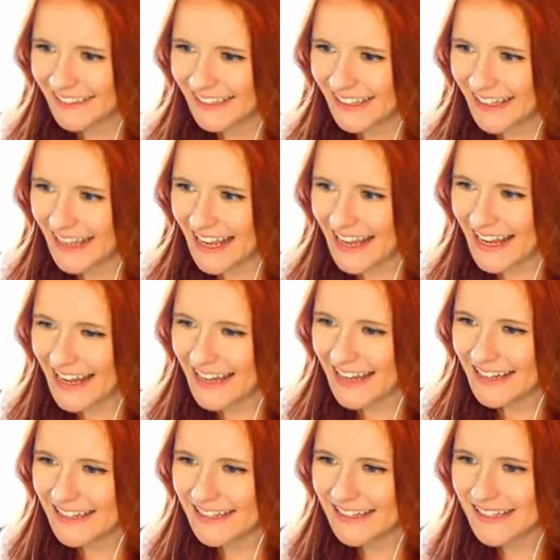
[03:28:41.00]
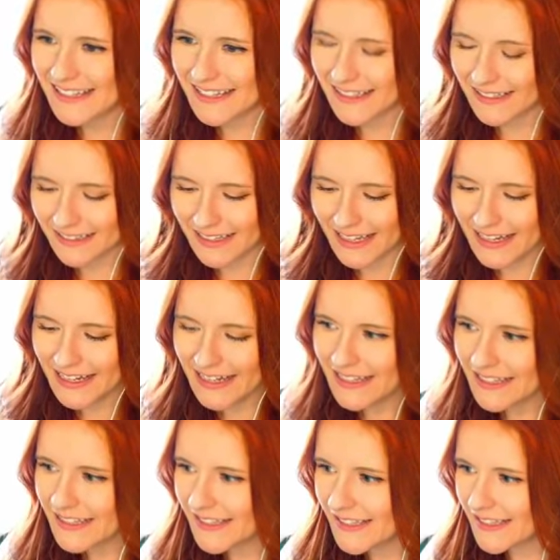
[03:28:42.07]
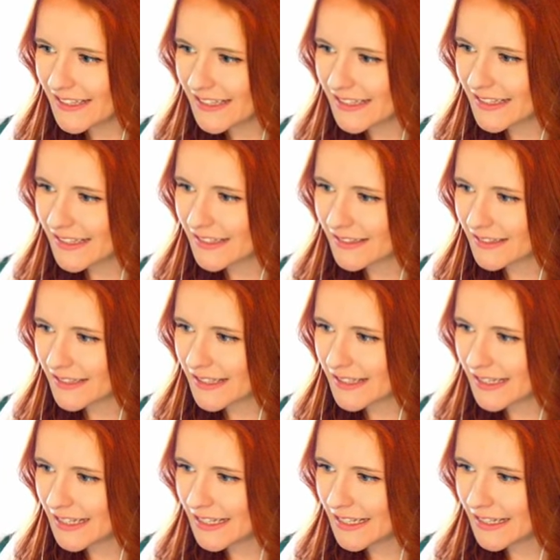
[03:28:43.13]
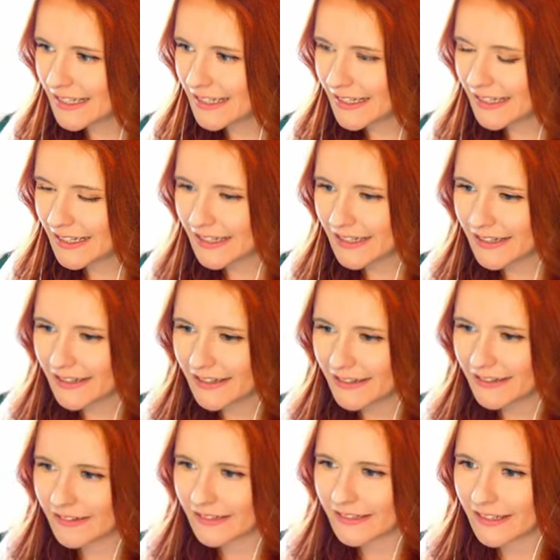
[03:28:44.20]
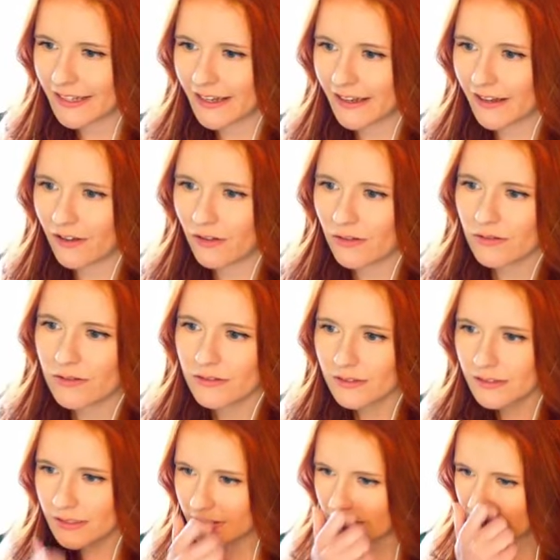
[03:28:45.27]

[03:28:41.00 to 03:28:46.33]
And let's see now.